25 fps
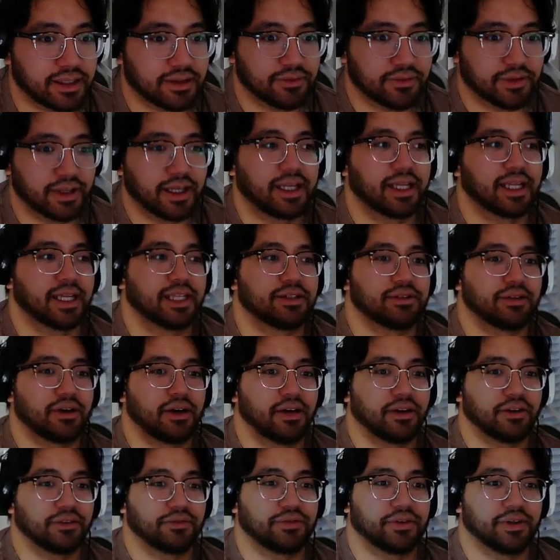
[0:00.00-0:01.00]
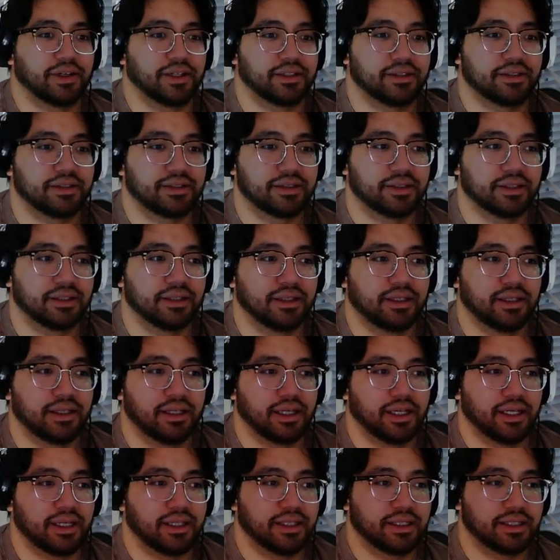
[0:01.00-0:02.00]
of like its offense
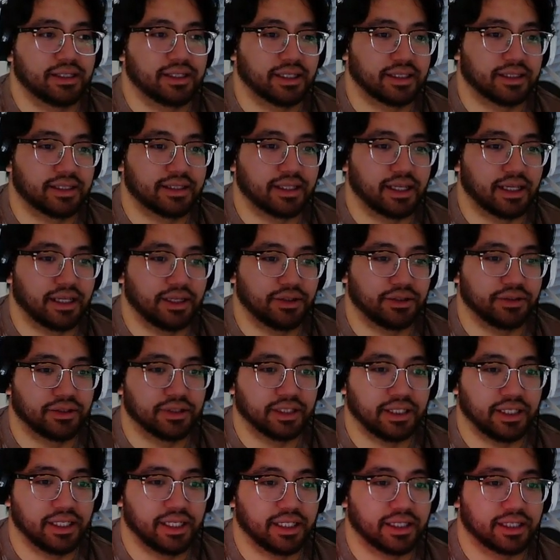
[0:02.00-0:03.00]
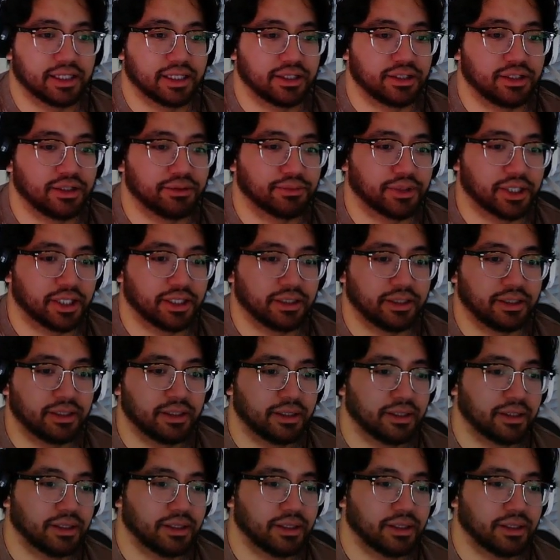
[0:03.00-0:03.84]
in the sense that you're deleting Digimon,